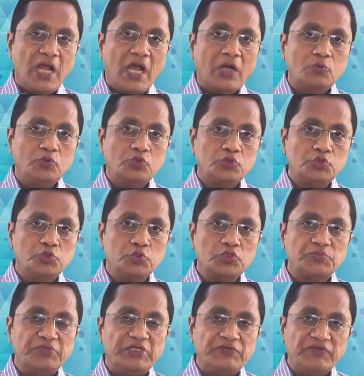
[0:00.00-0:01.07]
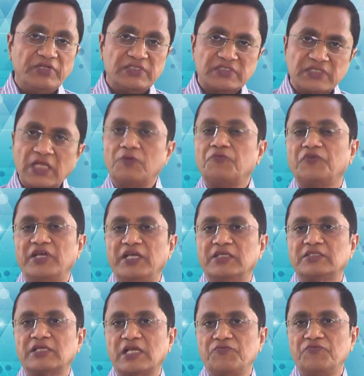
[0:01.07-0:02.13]
How to choose between
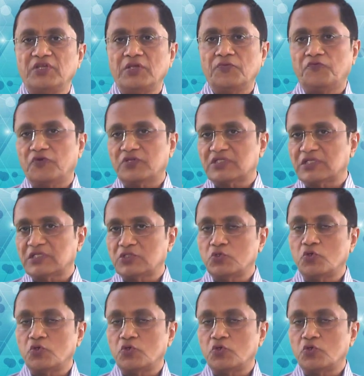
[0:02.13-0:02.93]
self-eggs IVF versus